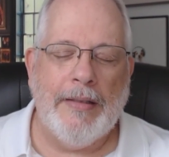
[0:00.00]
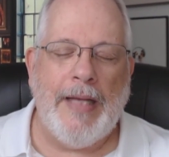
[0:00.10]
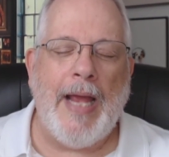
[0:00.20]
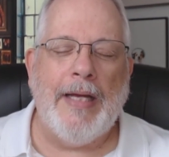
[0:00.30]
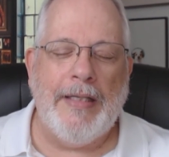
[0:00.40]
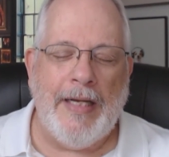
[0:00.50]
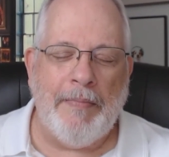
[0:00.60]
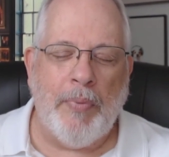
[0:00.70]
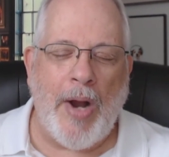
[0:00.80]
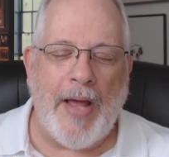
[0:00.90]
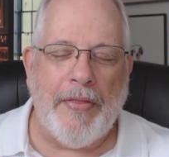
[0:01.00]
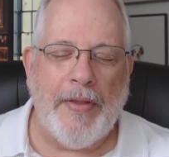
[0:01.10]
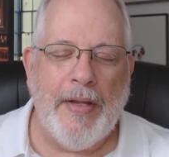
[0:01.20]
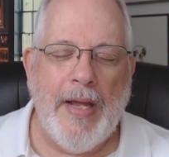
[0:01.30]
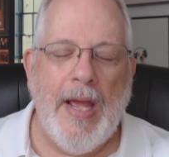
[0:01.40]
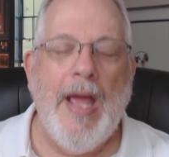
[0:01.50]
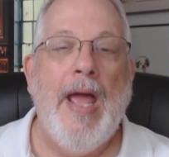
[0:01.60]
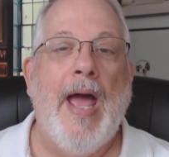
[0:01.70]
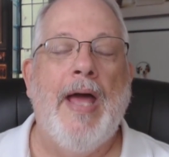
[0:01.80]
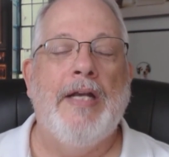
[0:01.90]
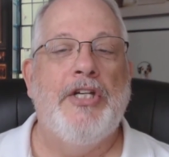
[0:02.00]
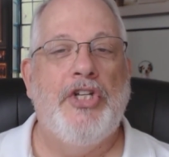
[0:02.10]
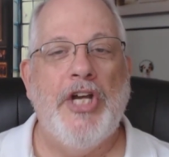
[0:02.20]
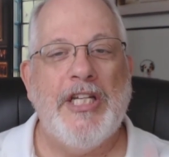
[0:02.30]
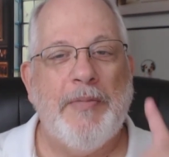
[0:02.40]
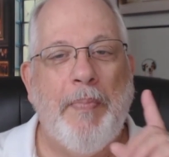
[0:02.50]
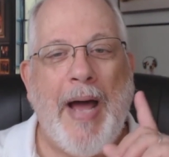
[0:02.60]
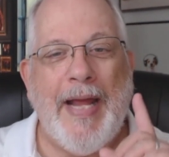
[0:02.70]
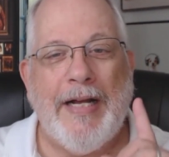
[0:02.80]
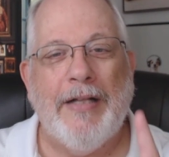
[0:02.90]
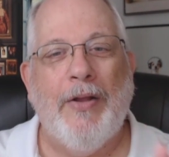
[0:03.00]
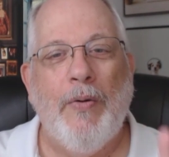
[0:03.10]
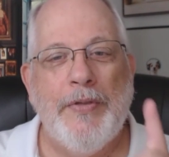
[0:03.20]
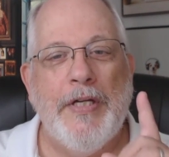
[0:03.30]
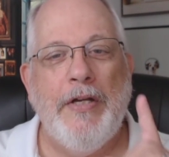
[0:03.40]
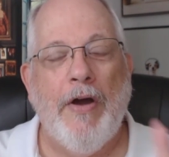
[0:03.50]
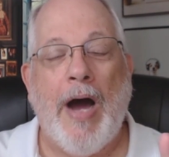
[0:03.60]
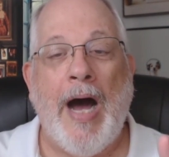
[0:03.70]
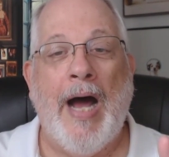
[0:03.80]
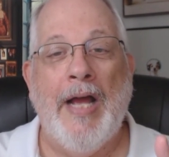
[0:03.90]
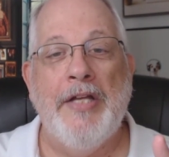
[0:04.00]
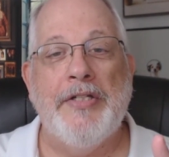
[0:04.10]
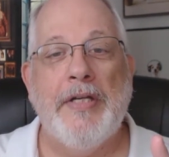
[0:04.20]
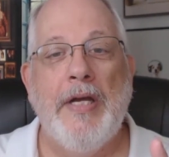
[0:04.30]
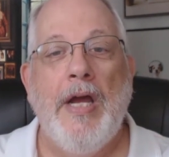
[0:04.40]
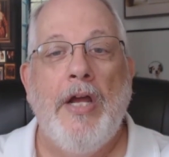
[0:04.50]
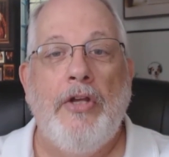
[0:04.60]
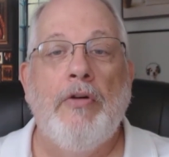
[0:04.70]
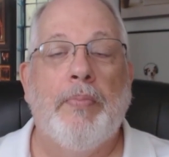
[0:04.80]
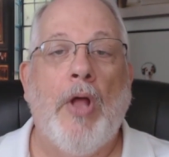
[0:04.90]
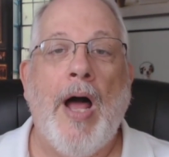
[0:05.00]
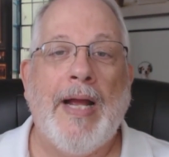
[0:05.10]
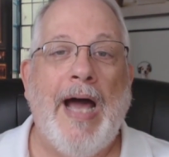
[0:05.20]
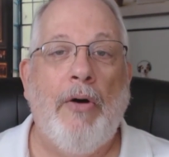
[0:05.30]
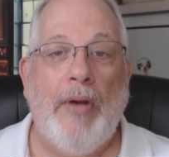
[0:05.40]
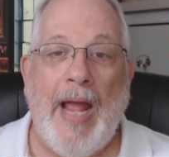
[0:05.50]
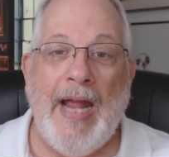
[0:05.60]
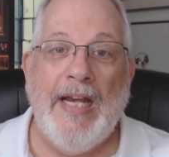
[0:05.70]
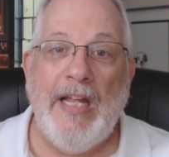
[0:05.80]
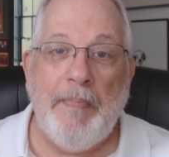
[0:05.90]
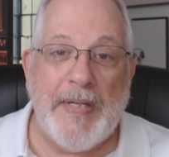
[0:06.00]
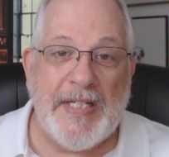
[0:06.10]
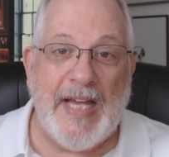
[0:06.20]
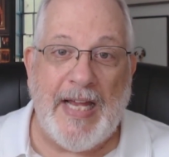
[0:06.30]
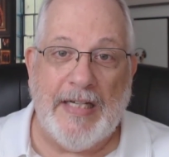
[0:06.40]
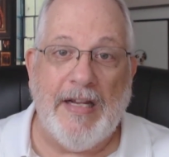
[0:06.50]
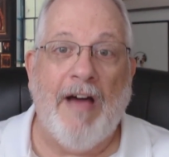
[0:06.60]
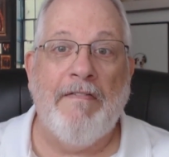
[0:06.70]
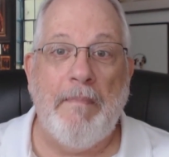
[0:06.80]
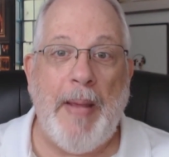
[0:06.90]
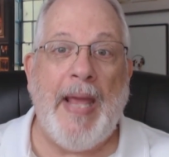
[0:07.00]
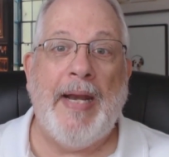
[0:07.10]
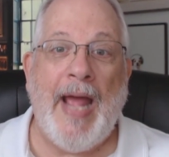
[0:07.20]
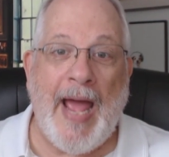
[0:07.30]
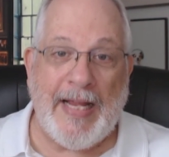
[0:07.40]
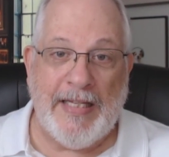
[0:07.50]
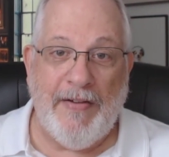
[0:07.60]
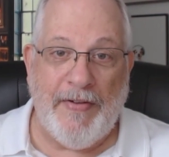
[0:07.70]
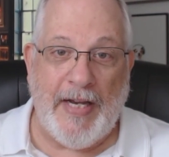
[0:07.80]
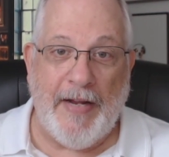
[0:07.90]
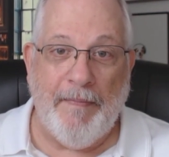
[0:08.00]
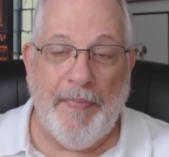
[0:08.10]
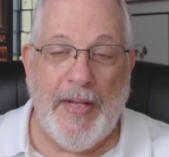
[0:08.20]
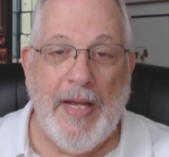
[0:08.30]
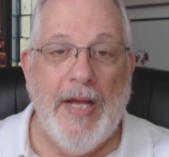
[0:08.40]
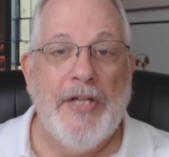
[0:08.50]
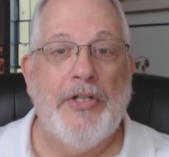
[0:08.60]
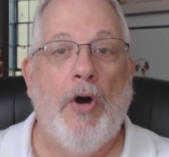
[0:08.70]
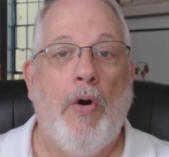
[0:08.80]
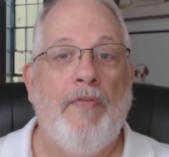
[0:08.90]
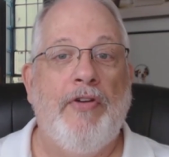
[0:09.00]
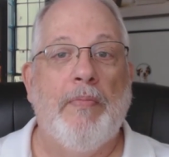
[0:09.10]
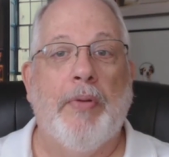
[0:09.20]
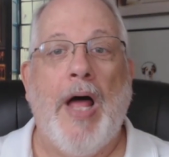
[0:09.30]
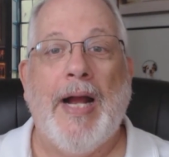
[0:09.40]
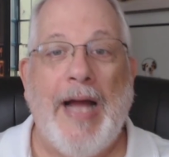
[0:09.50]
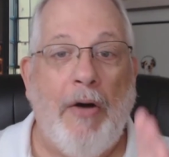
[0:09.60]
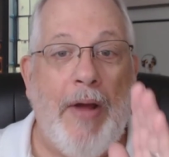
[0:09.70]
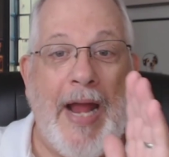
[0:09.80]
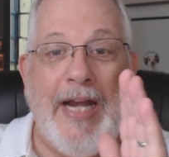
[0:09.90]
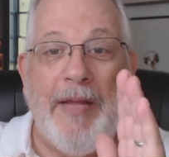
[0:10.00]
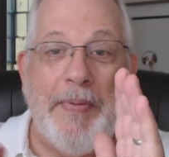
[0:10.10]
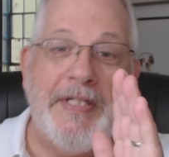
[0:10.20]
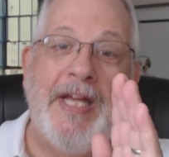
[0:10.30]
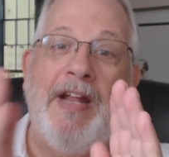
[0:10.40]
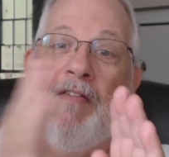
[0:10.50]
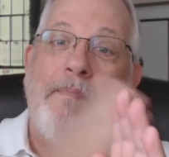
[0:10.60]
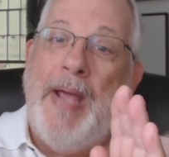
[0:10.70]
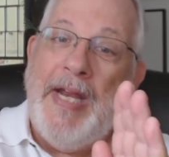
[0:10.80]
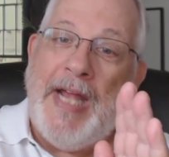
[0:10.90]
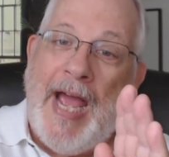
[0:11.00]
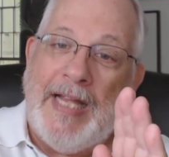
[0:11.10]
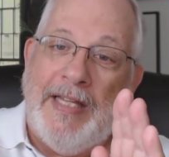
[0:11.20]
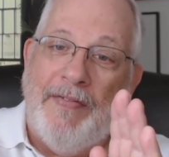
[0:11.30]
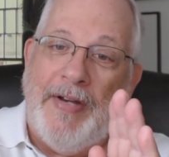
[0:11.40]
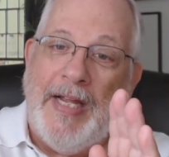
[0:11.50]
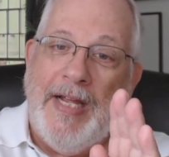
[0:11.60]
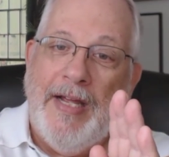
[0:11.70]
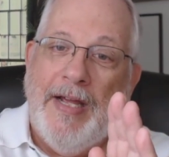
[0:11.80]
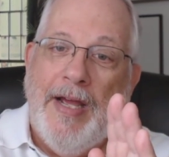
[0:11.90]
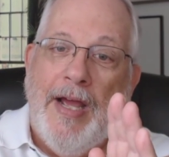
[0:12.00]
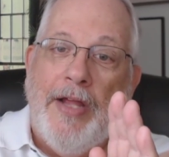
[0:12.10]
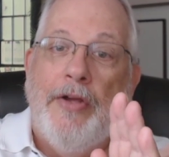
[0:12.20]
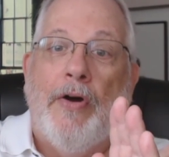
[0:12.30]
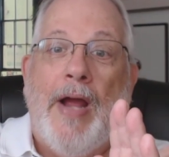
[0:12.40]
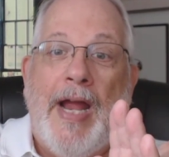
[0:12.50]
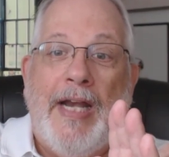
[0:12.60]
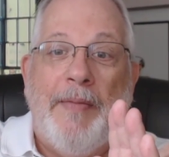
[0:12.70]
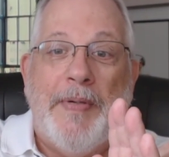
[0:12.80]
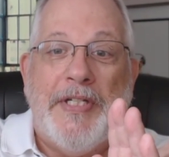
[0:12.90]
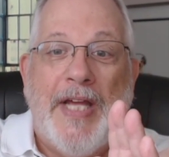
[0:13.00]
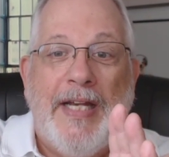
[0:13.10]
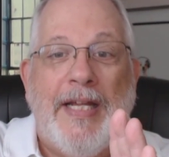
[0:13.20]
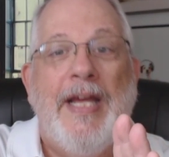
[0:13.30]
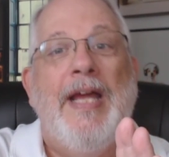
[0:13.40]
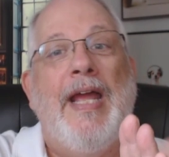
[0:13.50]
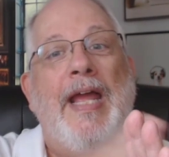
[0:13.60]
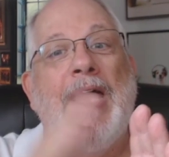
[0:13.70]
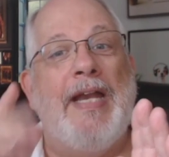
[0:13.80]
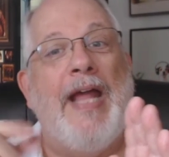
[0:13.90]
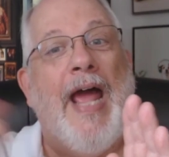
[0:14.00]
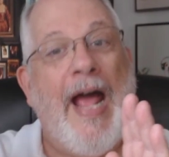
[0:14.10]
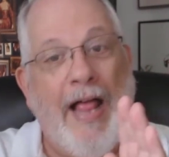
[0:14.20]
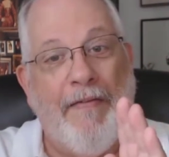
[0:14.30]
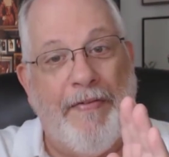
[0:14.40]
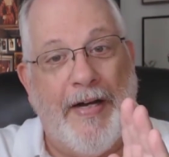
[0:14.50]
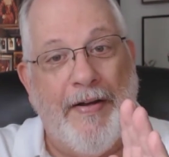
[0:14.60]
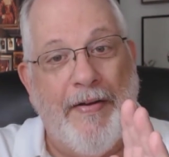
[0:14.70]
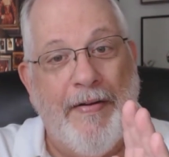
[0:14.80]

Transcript: take a deep breath. And just by closing your eyes, you block out 80% of beta activity. So if you block out 80% of beta activity, you're 80% in alpha.